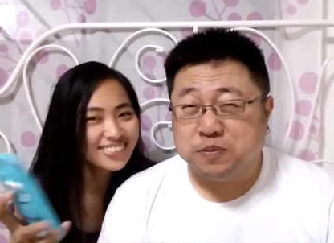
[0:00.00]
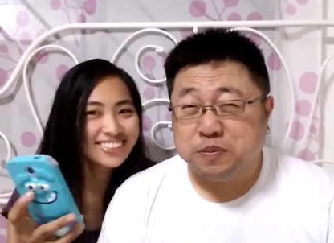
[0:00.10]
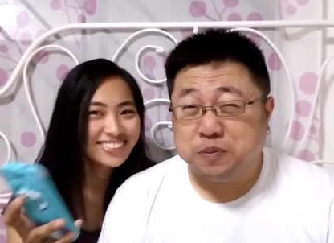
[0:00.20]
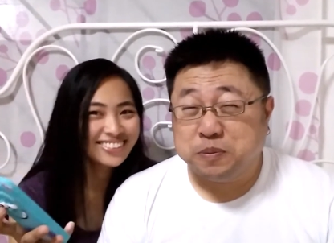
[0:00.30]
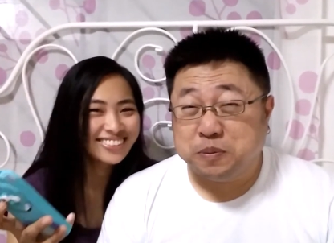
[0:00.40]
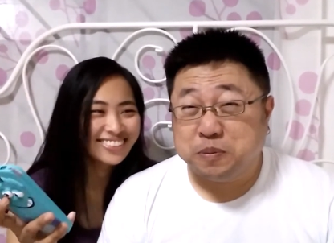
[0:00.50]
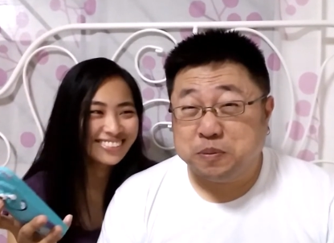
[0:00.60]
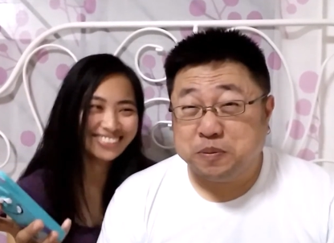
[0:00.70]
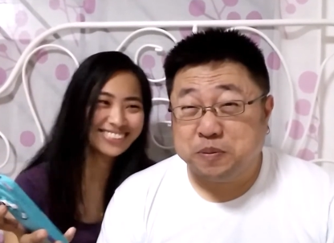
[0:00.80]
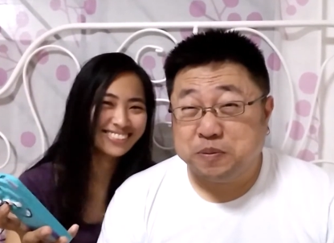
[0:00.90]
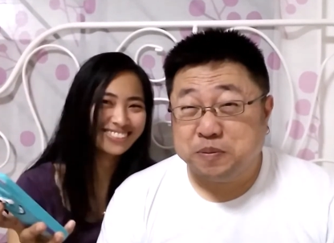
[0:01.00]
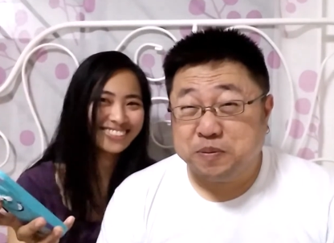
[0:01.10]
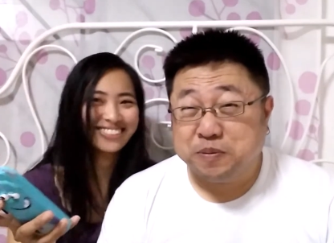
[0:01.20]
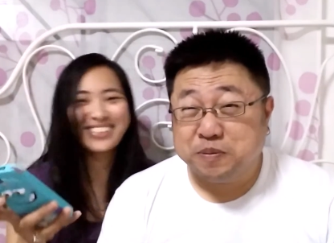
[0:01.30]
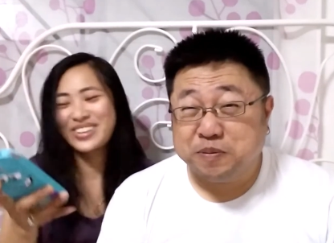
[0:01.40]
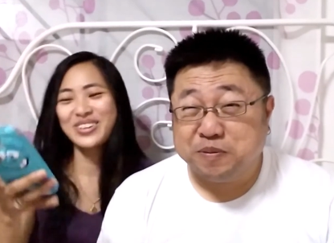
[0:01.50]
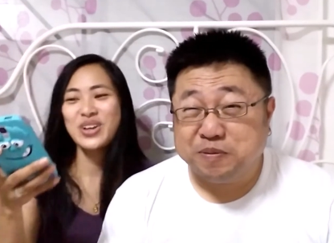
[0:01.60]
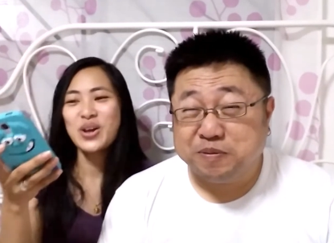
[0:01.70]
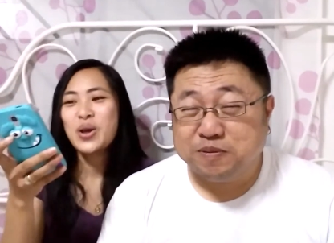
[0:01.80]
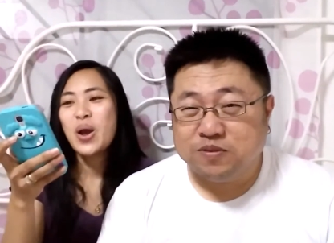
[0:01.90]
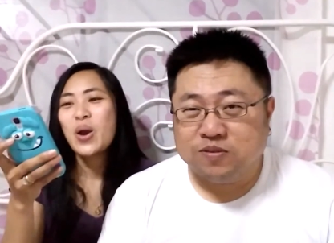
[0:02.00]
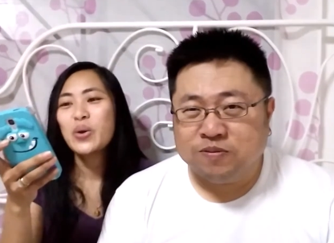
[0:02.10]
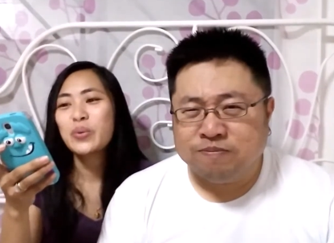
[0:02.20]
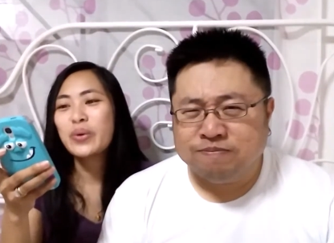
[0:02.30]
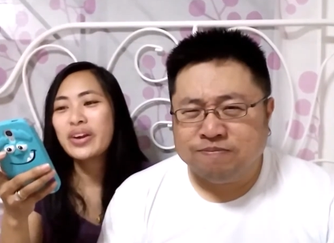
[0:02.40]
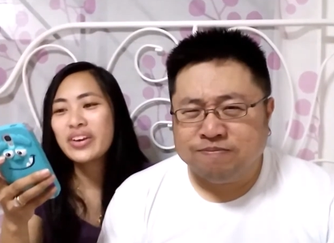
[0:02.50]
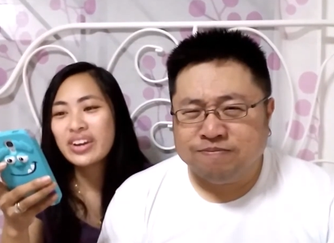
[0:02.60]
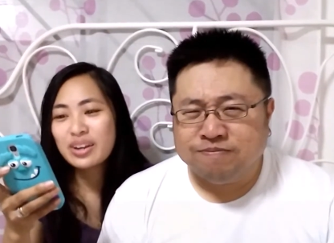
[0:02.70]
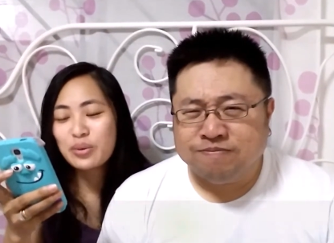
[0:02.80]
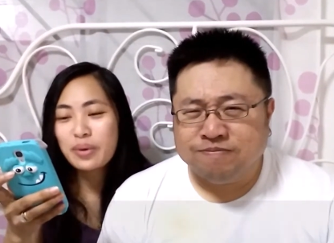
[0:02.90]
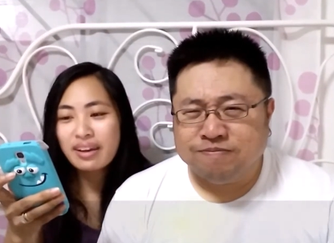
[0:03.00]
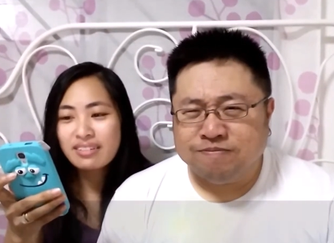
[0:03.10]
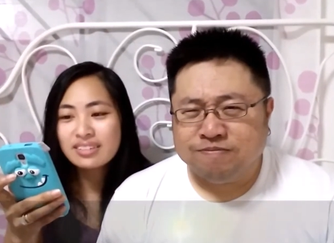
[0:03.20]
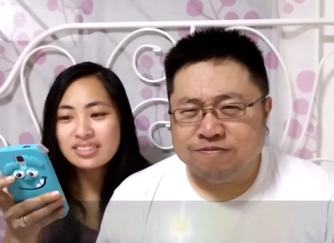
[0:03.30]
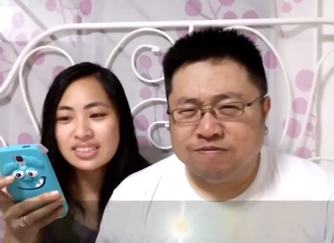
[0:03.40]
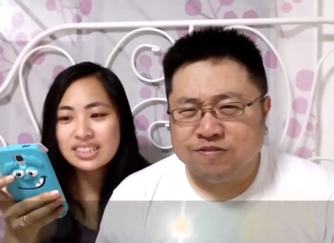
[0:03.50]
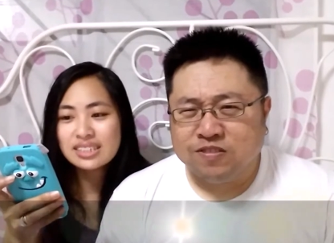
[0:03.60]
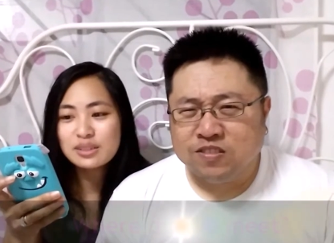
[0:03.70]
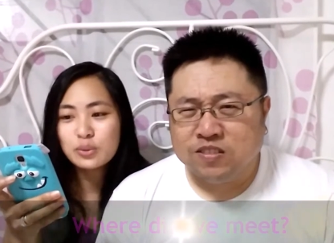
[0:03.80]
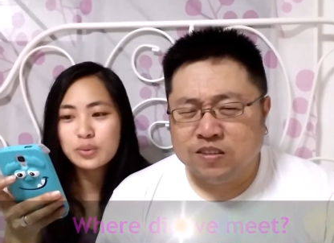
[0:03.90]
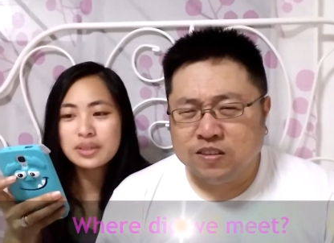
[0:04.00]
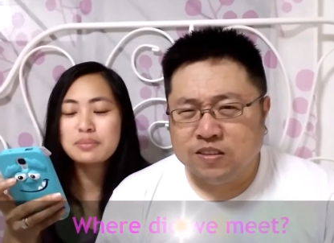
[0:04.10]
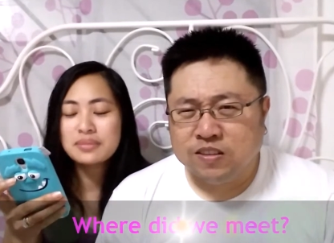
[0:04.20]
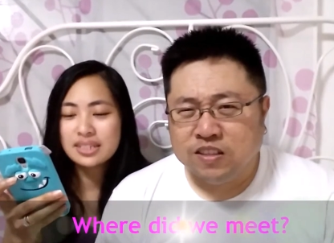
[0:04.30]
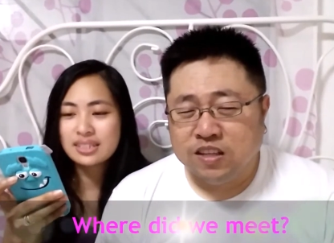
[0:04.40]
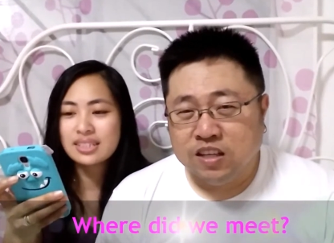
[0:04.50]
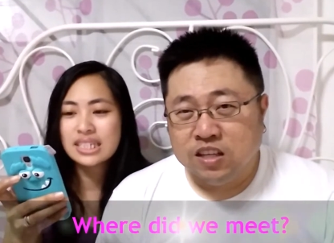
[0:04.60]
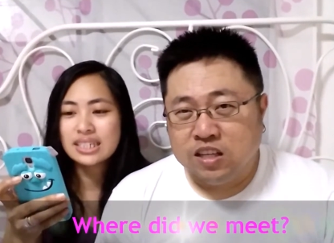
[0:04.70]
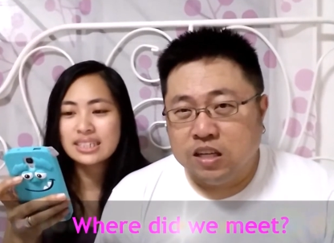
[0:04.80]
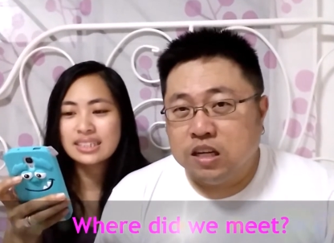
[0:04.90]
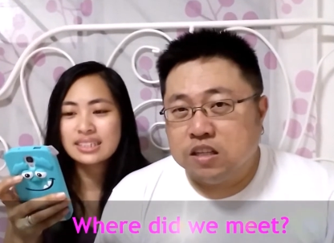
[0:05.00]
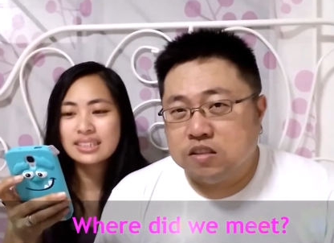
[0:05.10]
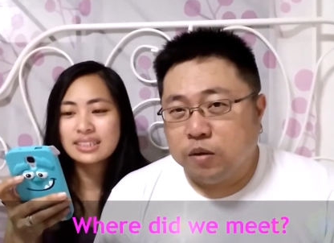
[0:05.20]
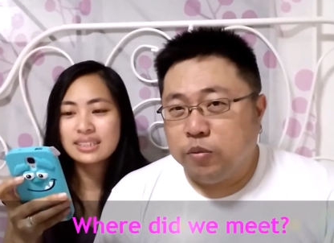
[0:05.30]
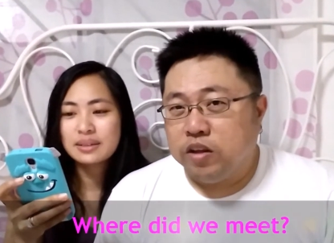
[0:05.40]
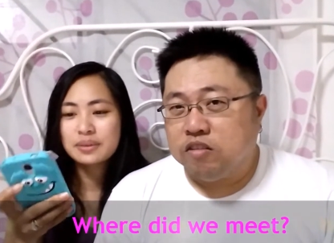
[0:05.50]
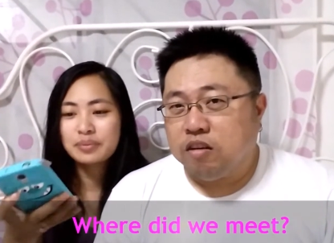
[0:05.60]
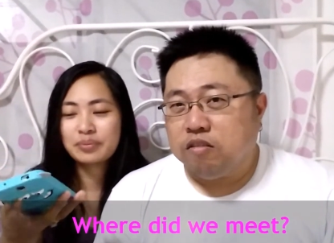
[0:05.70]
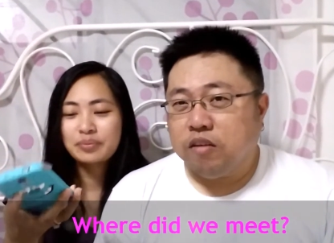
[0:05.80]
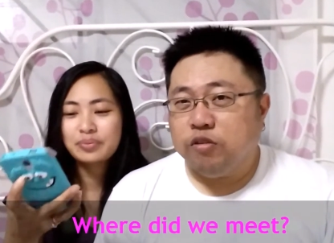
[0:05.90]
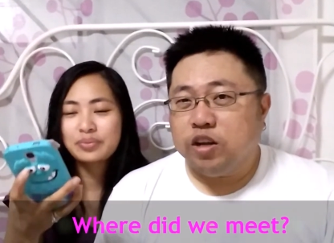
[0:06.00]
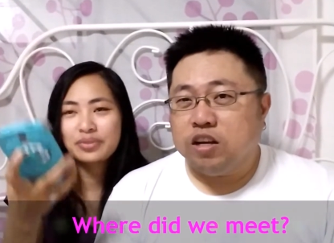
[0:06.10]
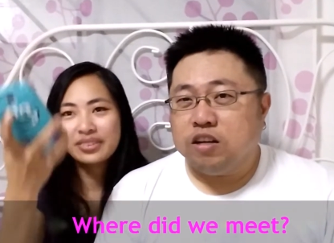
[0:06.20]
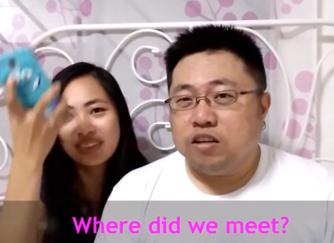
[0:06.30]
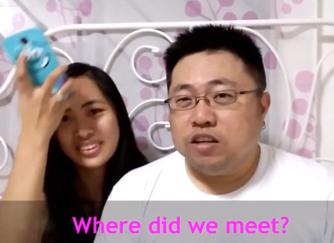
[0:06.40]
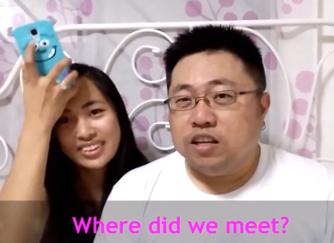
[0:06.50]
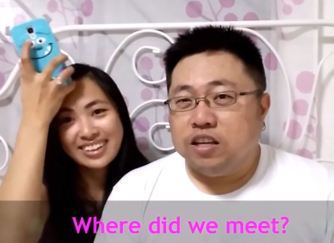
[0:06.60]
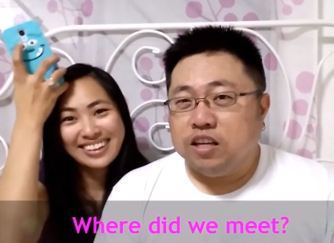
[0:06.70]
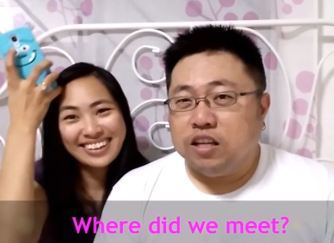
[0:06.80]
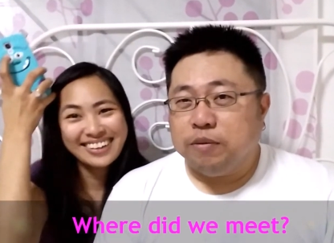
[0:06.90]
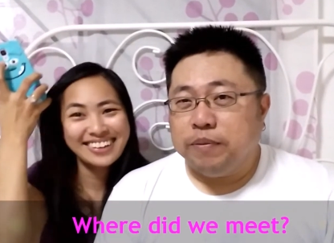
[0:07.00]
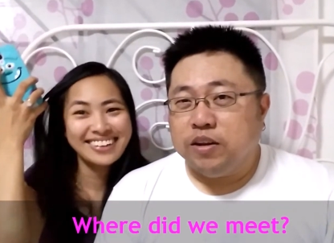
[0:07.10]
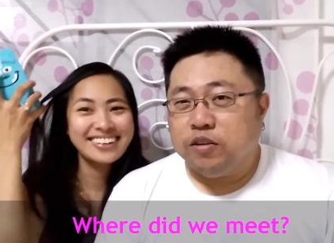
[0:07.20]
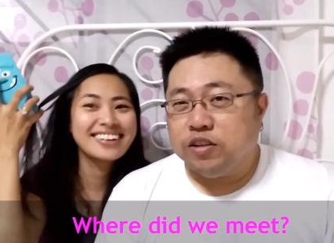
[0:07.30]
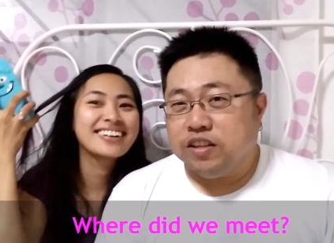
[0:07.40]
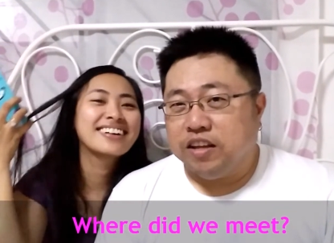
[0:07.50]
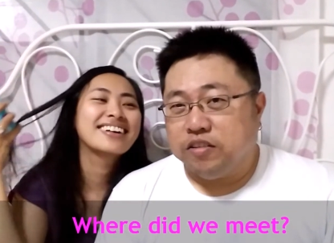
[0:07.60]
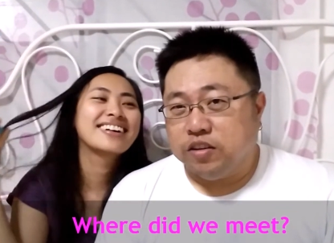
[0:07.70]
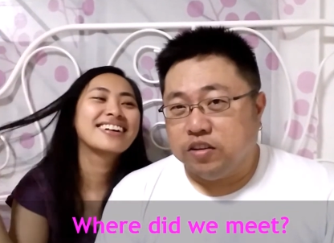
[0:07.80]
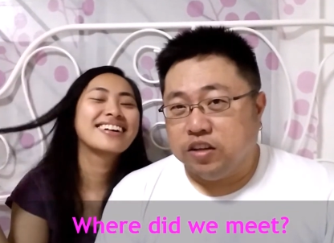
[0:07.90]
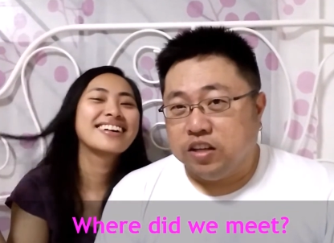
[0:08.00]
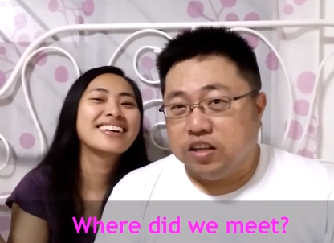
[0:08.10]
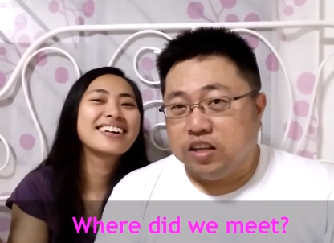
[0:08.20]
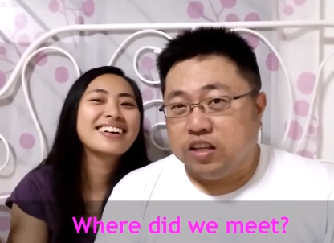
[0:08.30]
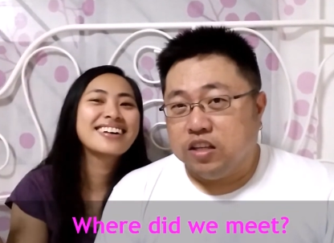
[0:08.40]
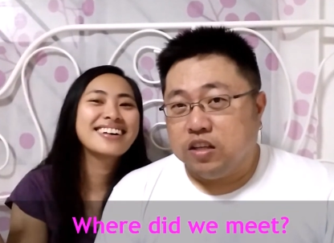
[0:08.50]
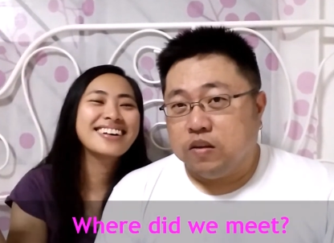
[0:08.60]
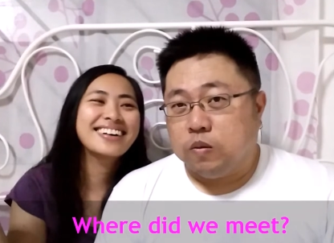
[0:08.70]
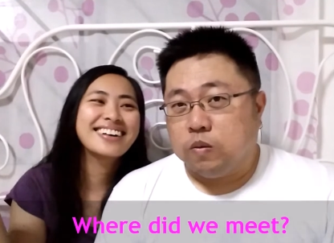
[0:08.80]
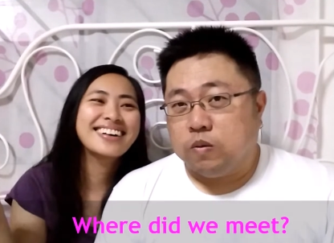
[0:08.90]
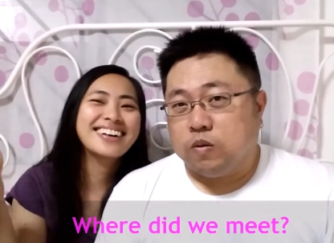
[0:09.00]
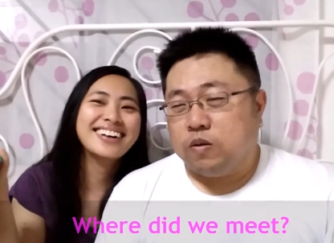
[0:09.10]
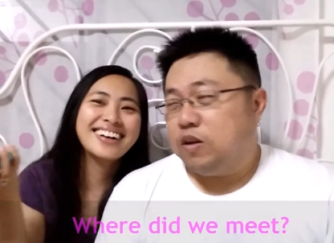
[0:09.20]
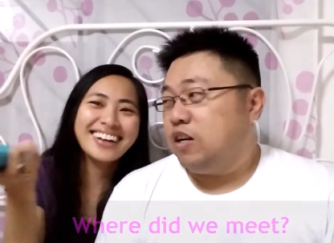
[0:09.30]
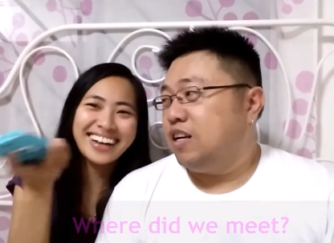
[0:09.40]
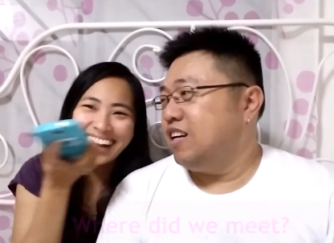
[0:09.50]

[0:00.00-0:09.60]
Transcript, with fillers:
Speaker 1: Ding ding ding. Where where did we meet?
Speaker 2: Somewhere in South Africa, in the middle of the desert.
Speaker 1: Uh.